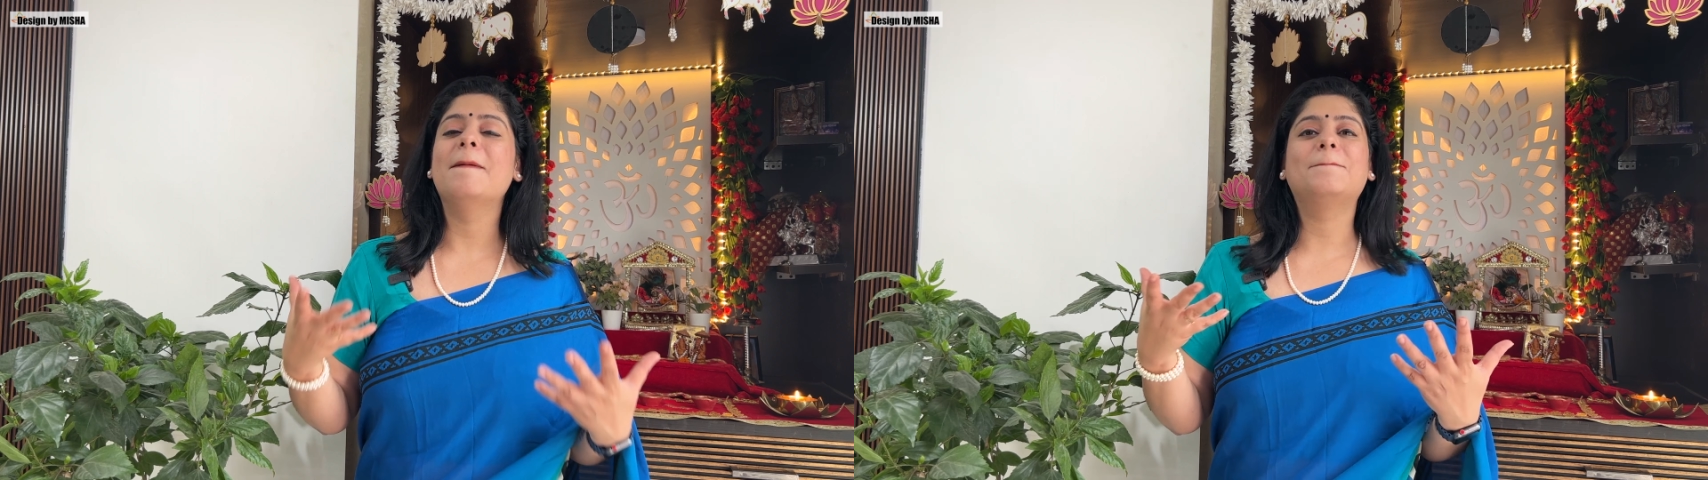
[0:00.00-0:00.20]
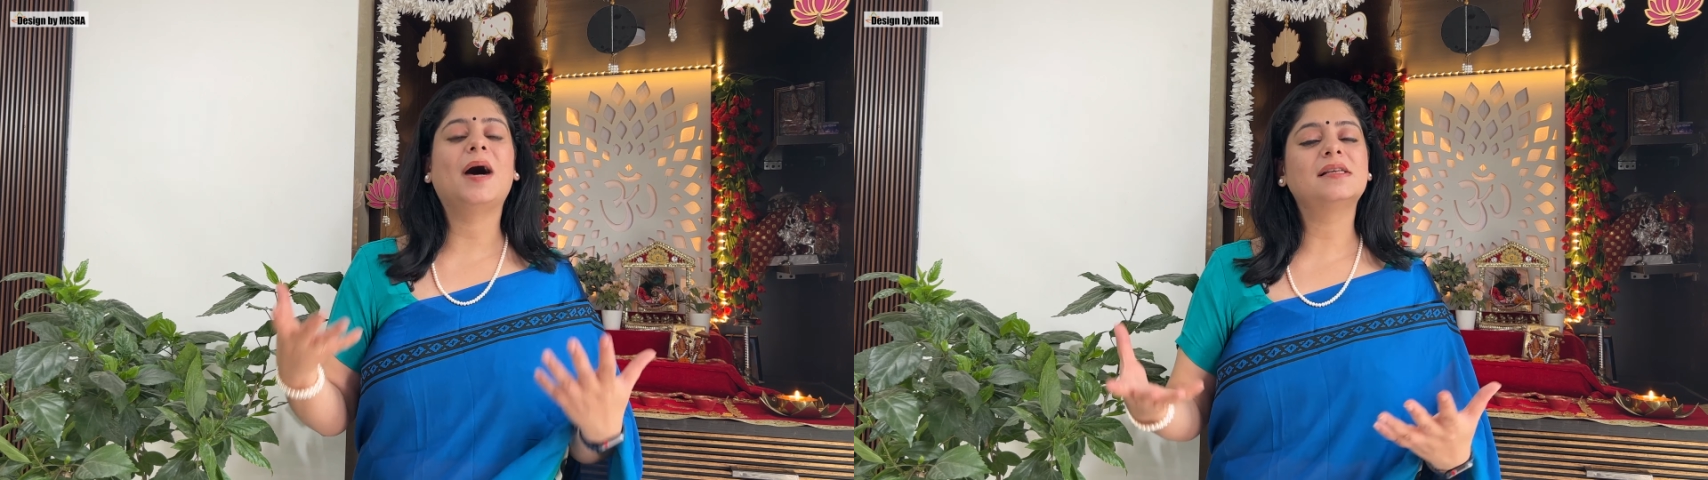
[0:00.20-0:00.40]

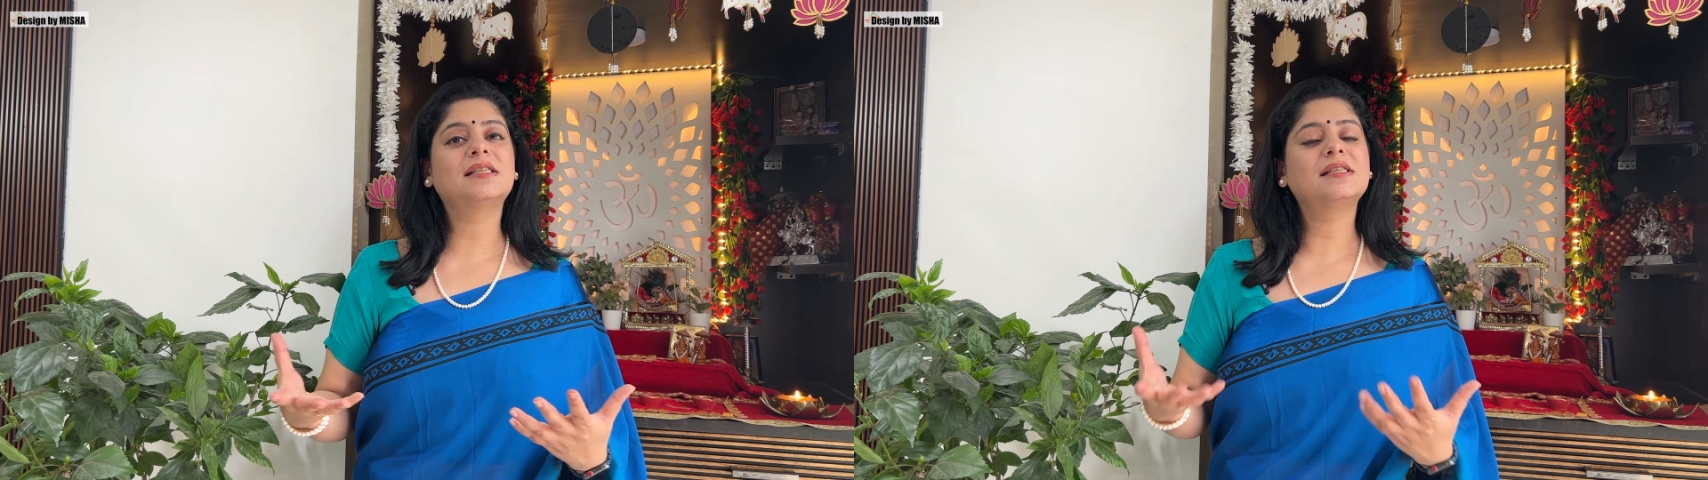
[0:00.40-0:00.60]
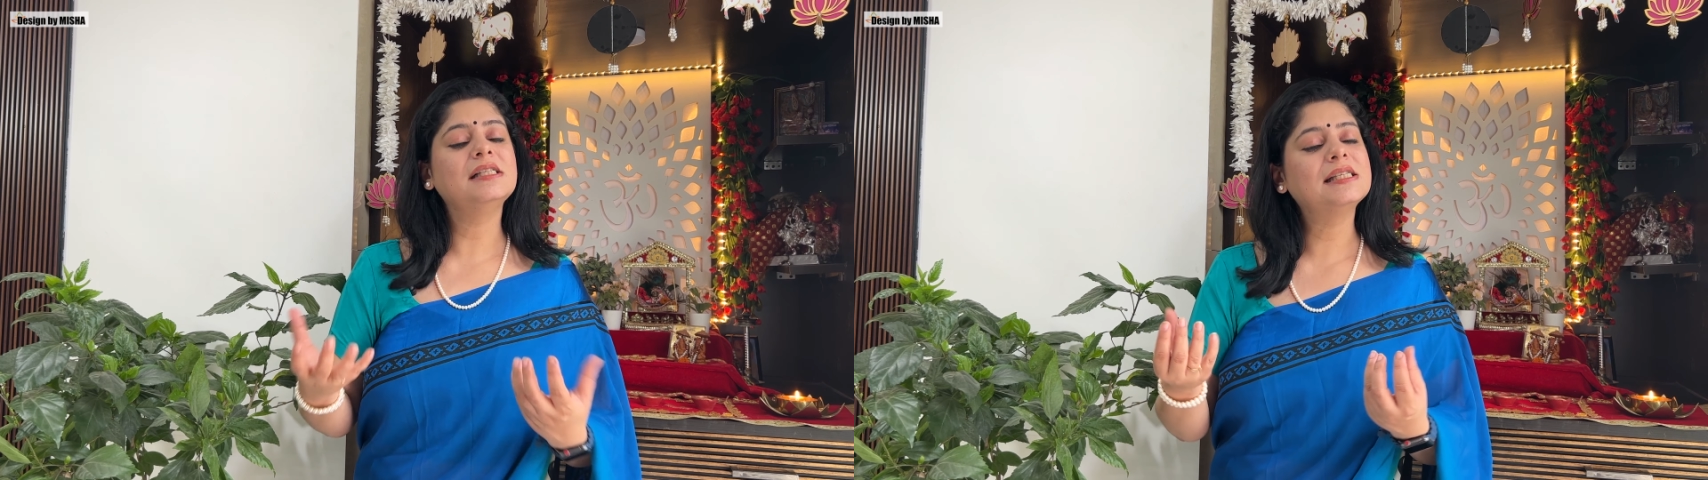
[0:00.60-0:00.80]

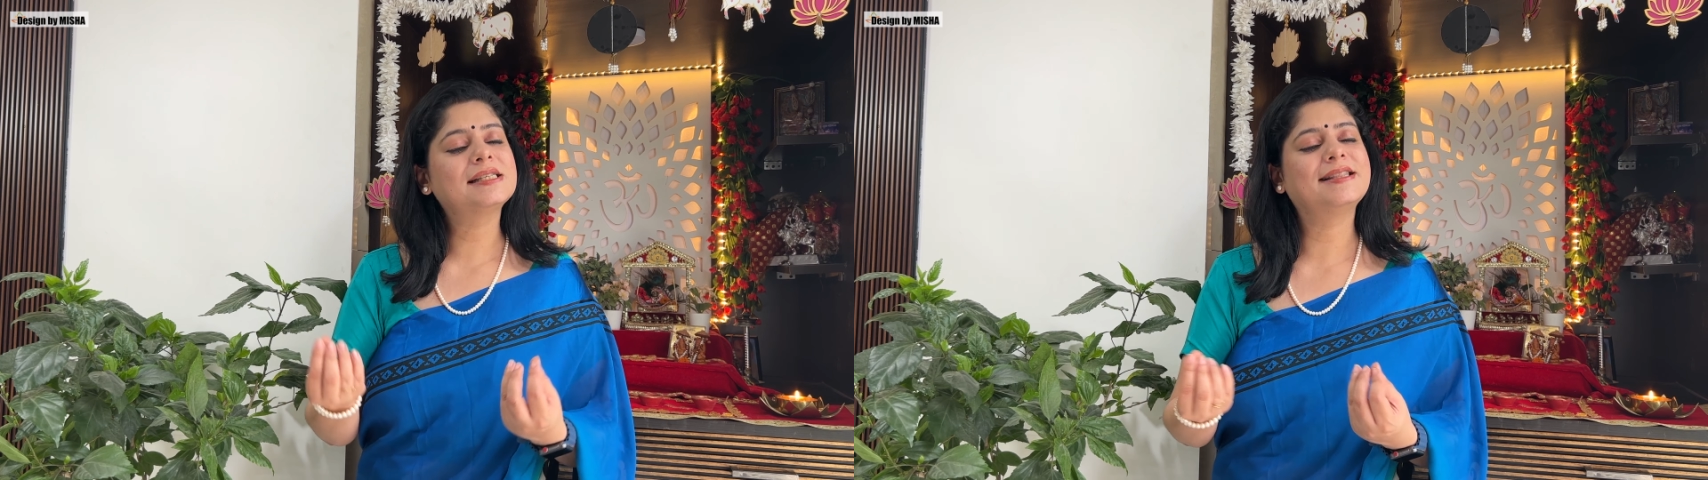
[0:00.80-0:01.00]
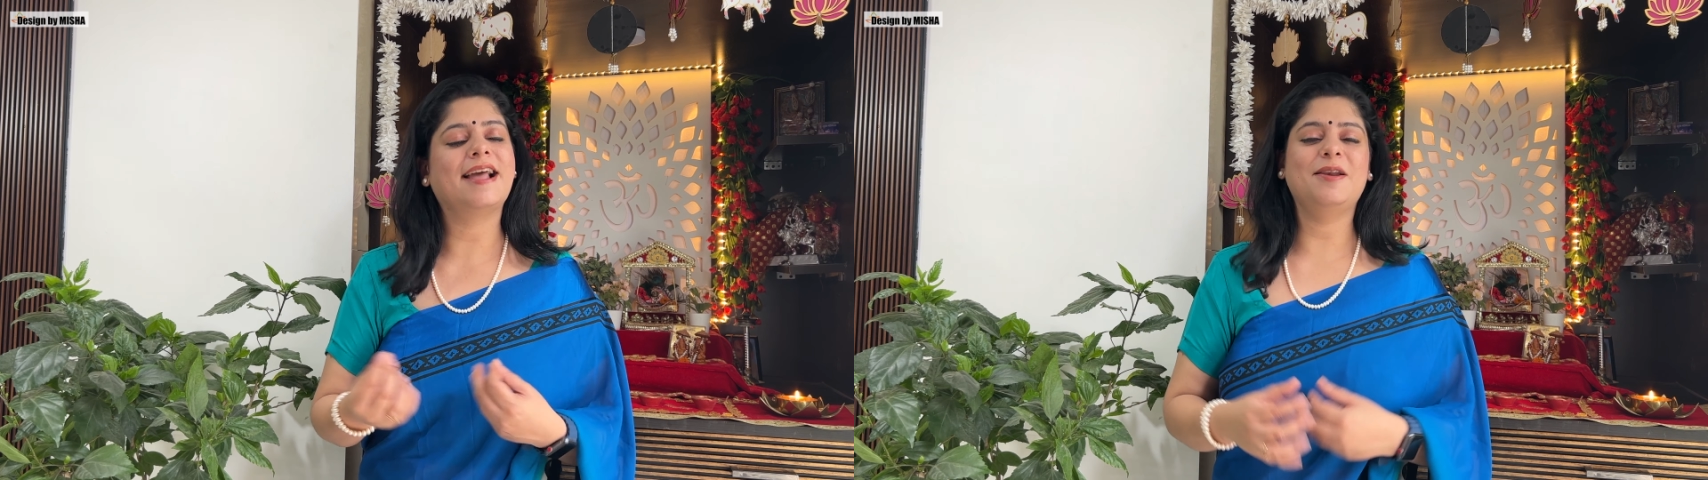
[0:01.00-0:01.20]

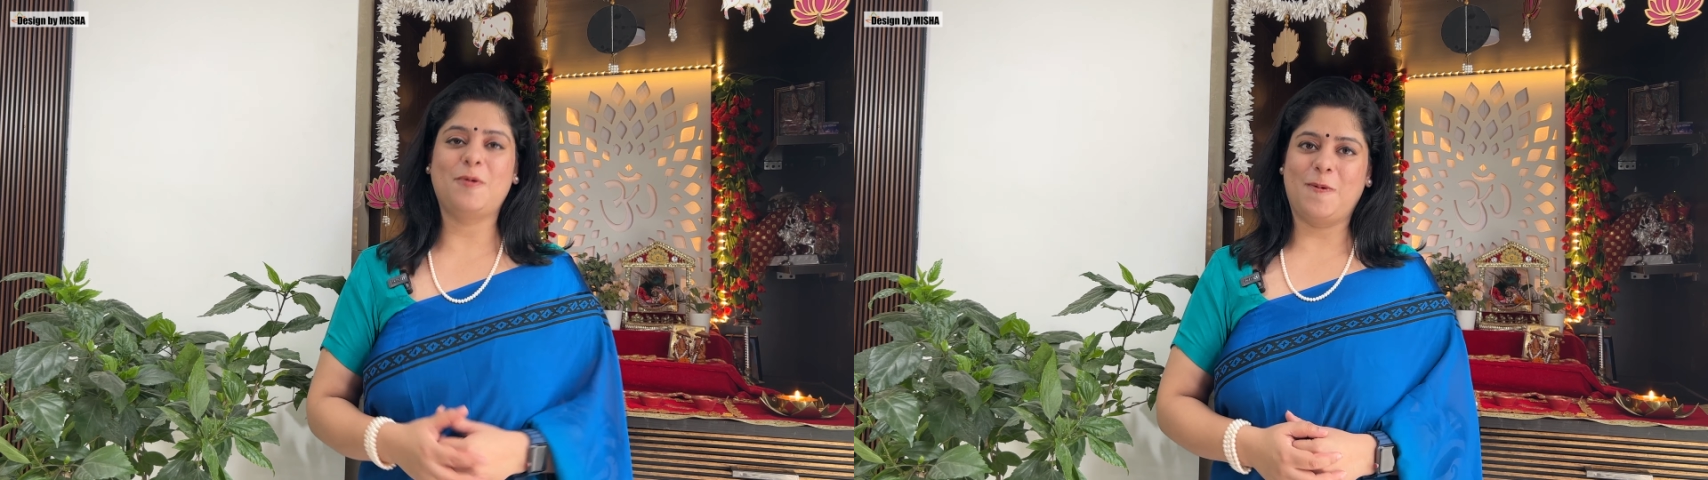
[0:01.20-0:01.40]
particles than